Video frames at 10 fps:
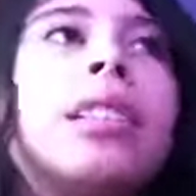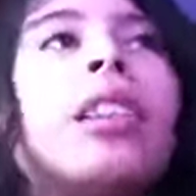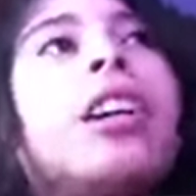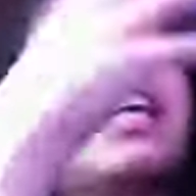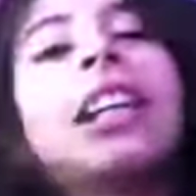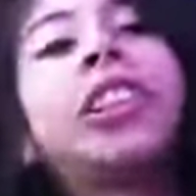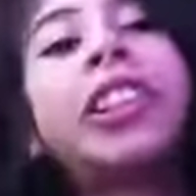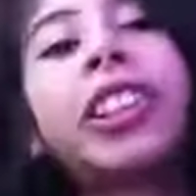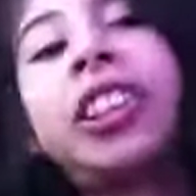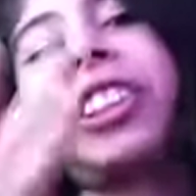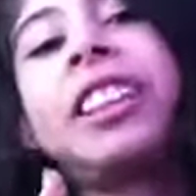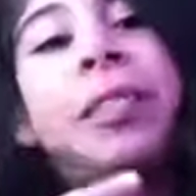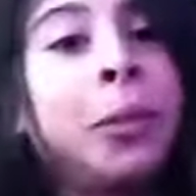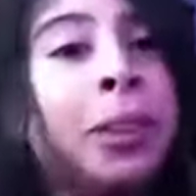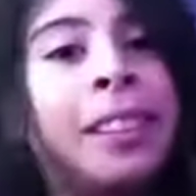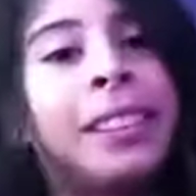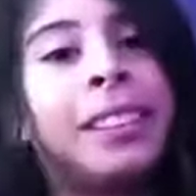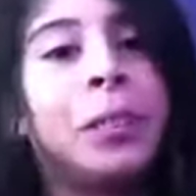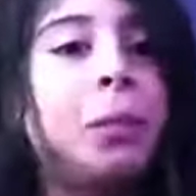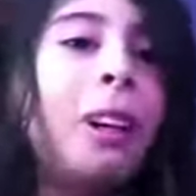lookish in
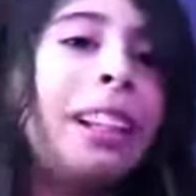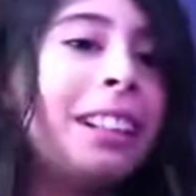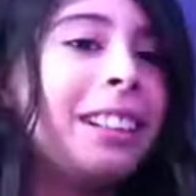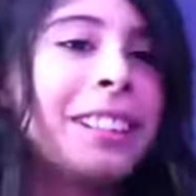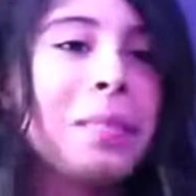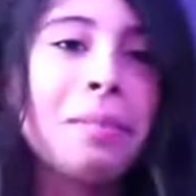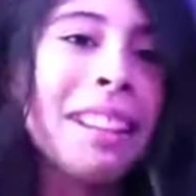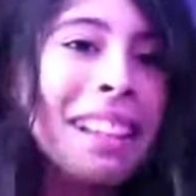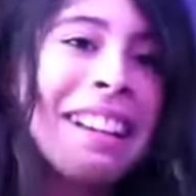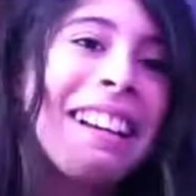the wind or something.